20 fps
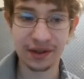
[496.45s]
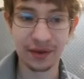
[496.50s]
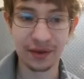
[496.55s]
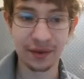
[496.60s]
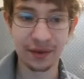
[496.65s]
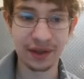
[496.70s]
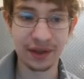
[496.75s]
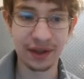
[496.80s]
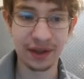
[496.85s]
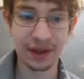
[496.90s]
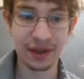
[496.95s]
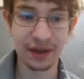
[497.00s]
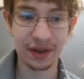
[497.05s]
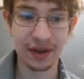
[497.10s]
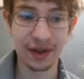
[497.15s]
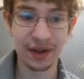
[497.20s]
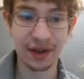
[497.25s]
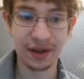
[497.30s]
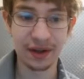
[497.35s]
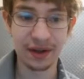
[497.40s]
So we'll see
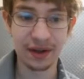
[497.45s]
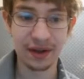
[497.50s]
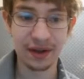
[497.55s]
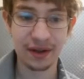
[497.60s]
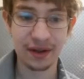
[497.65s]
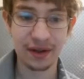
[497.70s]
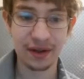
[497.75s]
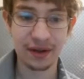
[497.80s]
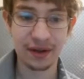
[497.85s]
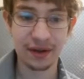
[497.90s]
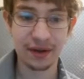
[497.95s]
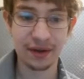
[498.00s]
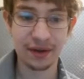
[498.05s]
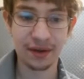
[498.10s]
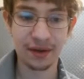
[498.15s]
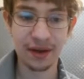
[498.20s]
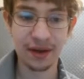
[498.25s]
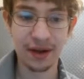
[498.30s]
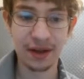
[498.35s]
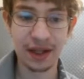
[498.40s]
that
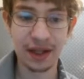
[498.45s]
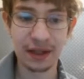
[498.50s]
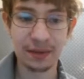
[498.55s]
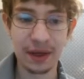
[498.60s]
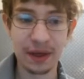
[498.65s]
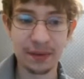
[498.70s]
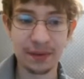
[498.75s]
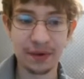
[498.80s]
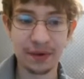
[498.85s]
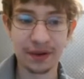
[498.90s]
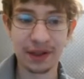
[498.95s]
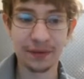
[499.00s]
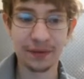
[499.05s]
none of these people,